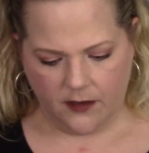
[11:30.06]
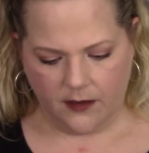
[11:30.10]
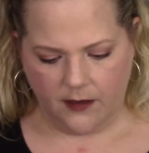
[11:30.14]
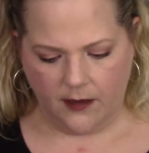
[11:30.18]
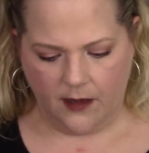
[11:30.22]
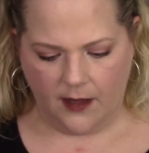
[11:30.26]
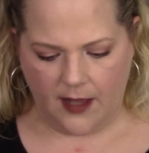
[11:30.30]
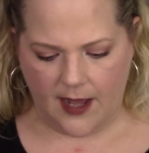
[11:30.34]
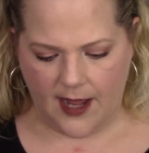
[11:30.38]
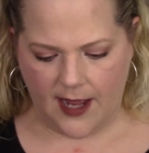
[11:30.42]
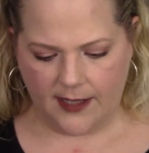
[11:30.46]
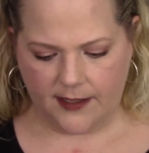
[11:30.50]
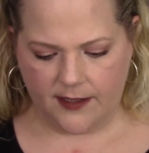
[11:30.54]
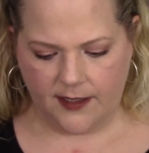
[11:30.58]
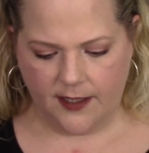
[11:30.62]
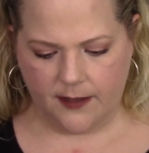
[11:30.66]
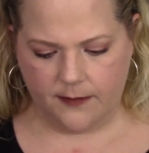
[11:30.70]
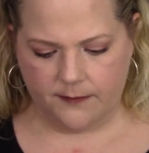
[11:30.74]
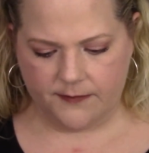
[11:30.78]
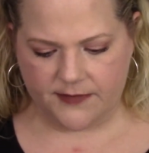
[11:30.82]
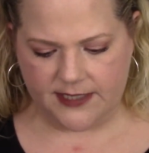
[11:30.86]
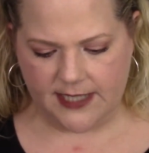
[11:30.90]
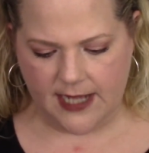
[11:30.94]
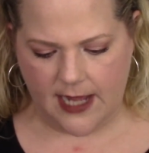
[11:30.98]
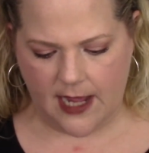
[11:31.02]
A lot
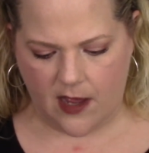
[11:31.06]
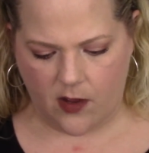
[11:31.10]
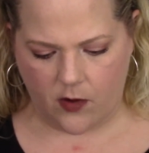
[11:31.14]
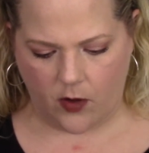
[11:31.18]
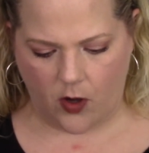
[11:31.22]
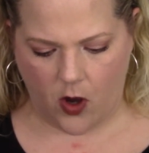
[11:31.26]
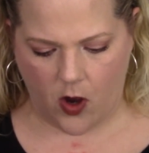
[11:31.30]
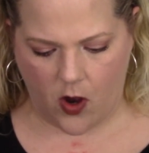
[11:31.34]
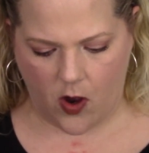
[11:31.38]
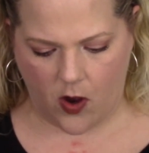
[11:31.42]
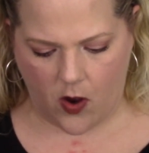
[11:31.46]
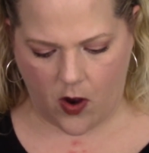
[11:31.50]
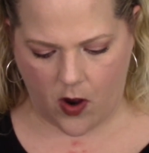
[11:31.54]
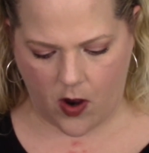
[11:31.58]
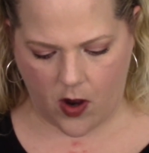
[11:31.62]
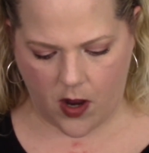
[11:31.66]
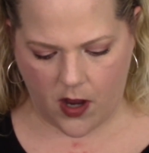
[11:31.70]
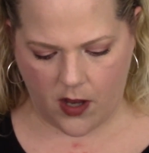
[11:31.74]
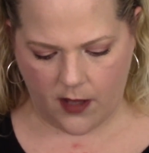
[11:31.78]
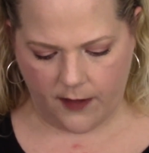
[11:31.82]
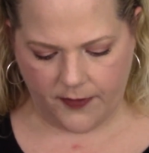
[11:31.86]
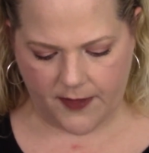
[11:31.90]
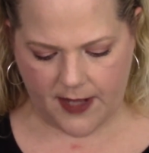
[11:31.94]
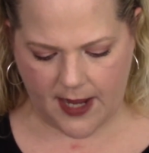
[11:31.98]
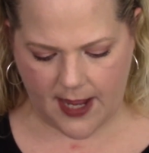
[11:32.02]
comes out
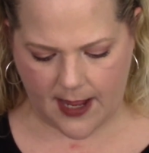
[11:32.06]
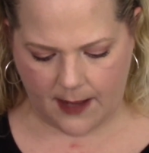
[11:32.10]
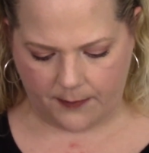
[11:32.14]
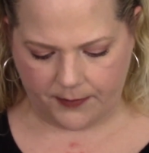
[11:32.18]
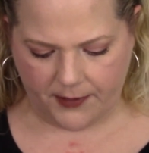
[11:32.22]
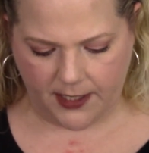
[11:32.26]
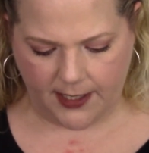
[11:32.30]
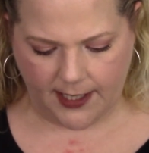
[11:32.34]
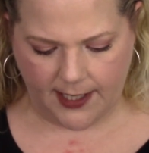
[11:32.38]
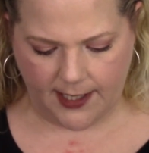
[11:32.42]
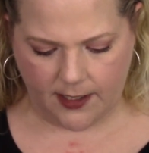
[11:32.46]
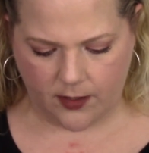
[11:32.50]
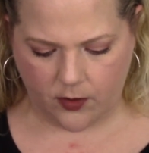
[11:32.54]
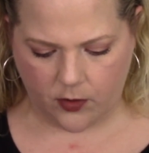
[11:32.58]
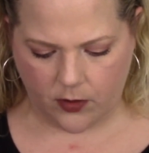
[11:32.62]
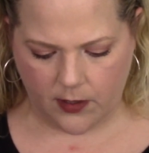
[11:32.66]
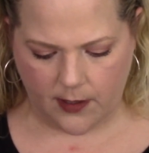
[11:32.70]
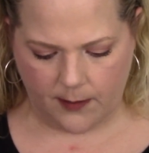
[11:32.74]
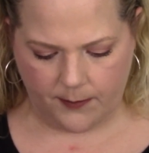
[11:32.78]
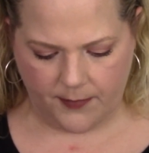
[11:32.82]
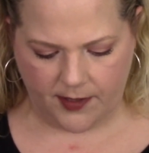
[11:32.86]
on the applicator.